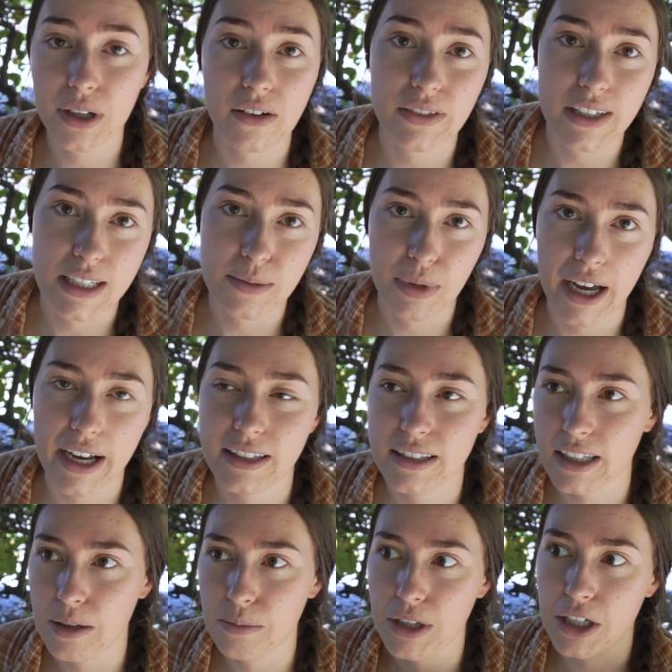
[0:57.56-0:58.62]
of these plants
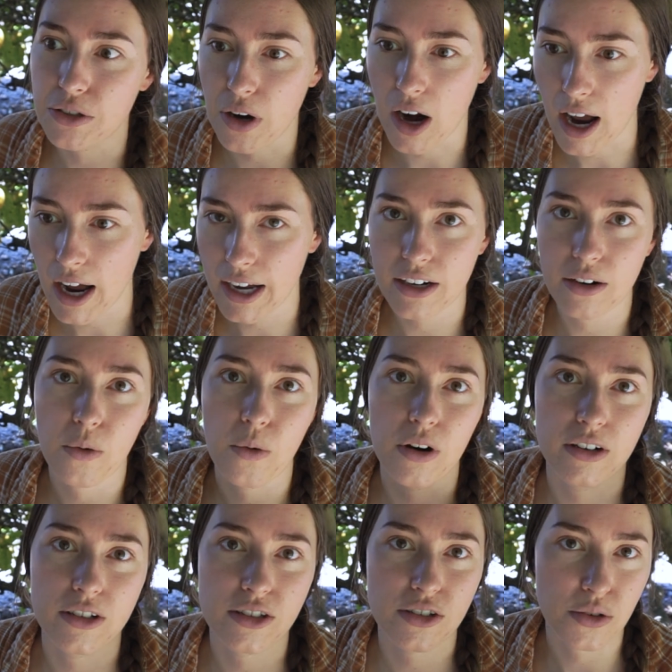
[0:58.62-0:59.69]
can be dried
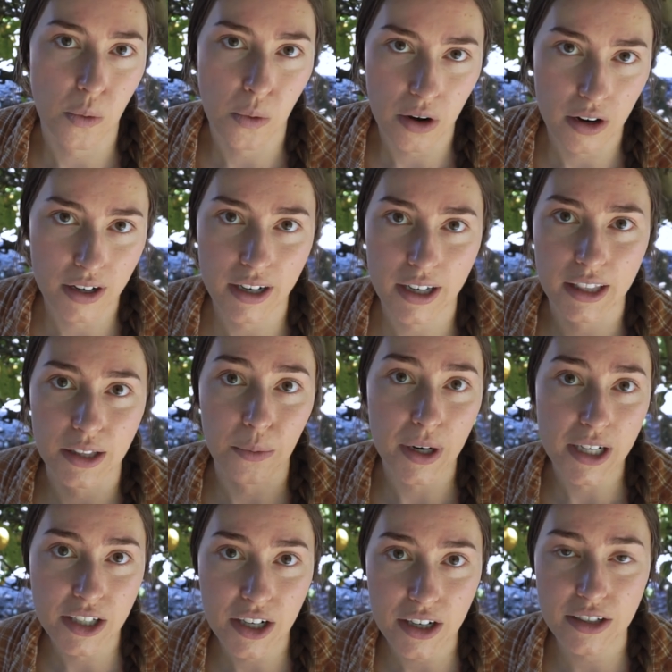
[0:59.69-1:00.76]
or stored in the
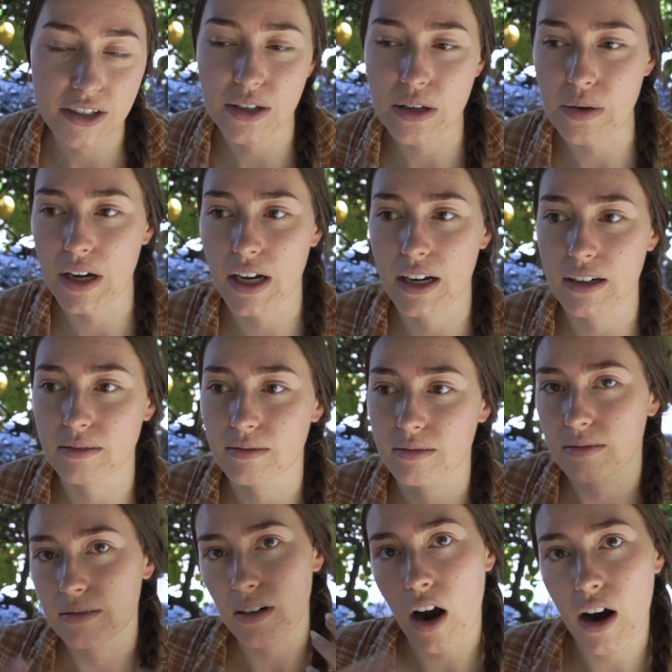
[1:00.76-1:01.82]
winter, so you can
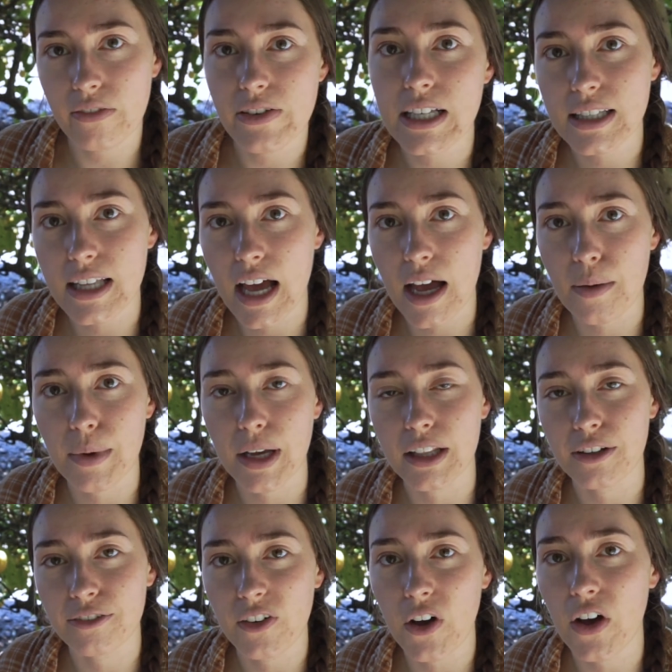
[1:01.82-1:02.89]
harvest them in
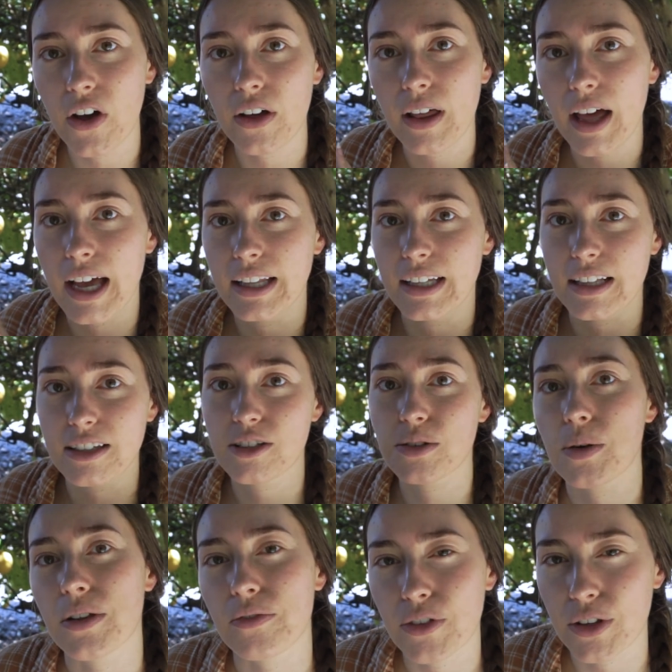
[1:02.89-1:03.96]
the fall and then store them for